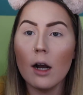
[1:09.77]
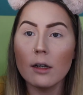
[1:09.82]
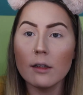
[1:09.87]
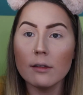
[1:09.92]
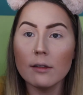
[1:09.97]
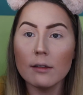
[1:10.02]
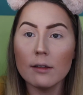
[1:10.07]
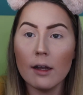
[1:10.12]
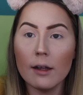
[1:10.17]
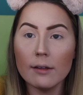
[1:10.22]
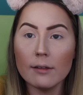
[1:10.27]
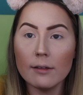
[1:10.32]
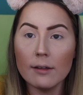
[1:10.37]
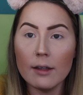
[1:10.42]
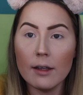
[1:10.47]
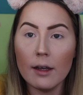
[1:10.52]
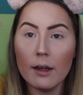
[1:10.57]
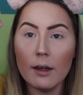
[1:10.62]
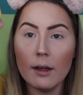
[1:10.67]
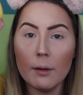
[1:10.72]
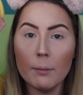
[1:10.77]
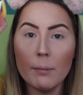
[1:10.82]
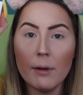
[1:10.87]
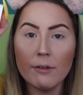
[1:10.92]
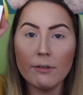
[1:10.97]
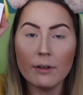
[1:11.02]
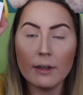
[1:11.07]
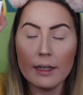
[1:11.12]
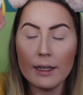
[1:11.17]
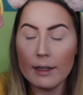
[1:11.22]
Anastasia
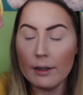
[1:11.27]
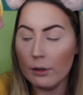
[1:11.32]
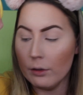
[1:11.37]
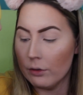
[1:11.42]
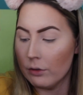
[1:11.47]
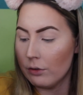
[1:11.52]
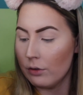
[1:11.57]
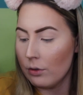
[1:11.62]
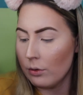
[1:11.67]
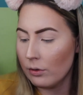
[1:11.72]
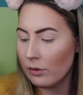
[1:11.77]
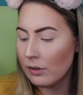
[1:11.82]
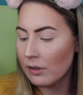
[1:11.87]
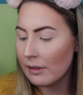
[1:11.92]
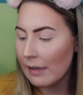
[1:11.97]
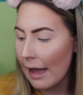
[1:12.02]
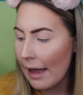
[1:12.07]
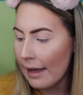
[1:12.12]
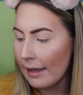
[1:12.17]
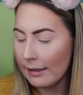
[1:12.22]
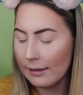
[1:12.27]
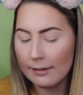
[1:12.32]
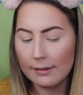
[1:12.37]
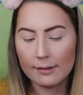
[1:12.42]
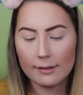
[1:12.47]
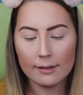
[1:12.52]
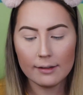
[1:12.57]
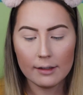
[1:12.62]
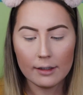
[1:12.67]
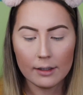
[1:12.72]
Beverly Hills new
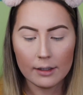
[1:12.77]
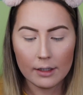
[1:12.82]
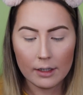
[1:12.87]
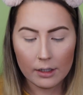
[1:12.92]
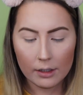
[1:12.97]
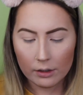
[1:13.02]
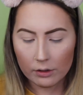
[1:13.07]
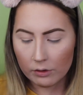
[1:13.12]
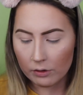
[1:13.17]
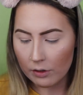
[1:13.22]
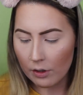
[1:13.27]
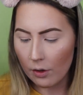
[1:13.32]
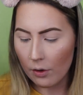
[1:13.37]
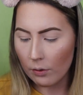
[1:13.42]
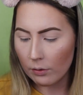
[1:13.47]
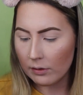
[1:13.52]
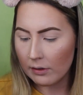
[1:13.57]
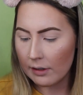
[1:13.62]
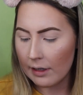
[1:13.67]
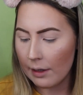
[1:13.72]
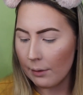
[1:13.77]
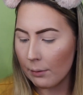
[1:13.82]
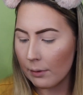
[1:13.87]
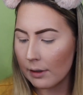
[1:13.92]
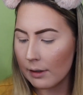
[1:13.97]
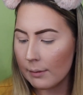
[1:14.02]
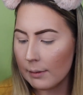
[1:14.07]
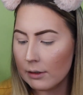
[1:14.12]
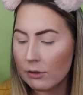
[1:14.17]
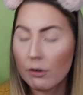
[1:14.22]
set. So today we're
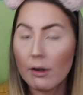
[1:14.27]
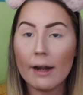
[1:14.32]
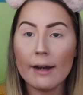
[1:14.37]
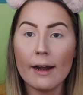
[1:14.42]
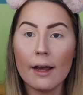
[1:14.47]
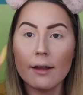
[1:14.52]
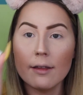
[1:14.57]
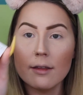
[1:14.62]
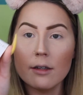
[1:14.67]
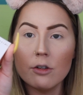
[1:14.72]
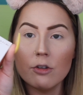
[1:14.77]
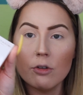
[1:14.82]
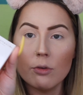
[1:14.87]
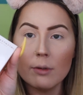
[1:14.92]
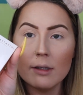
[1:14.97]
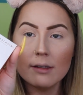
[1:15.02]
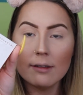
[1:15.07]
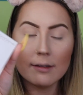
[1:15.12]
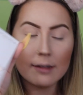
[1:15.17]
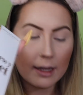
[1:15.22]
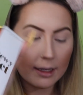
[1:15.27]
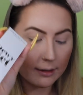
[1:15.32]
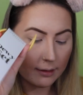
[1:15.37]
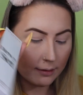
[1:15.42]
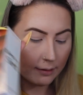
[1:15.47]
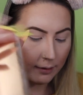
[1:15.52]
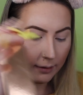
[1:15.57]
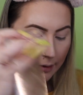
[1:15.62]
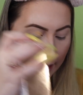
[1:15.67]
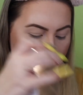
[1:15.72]
going to be trying out the Dewy Set
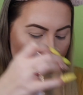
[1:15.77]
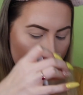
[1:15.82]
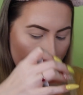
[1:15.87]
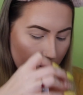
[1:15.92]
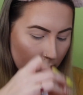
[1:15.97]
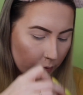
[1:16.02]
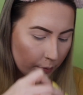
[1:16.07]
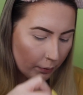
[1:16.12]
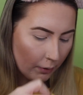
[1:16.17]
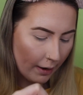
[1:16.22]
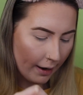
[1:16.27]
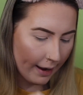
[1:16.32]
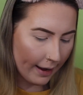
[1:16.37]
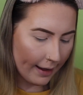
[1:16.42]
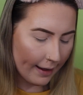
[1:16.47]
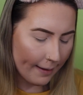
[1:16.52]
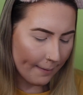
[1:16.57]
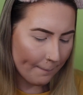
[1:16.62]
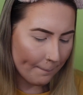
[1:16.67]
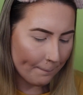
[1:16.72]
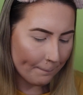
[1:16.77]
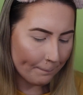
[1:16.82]
setting spray